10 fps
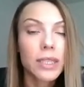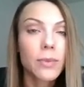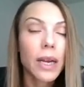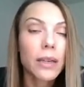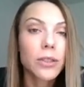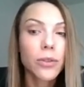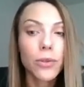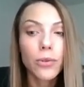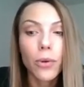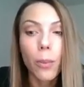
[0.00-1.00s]
back to
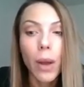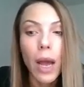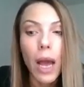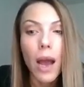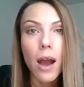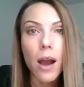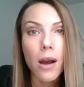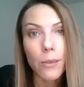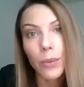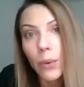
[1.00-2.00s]
Europe.
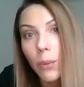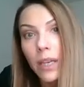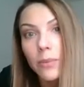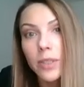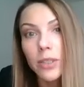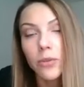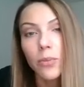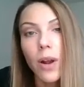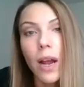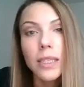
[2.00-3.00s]
You might be
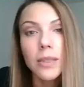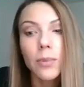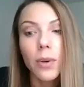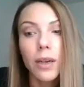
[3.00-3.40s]
surprised,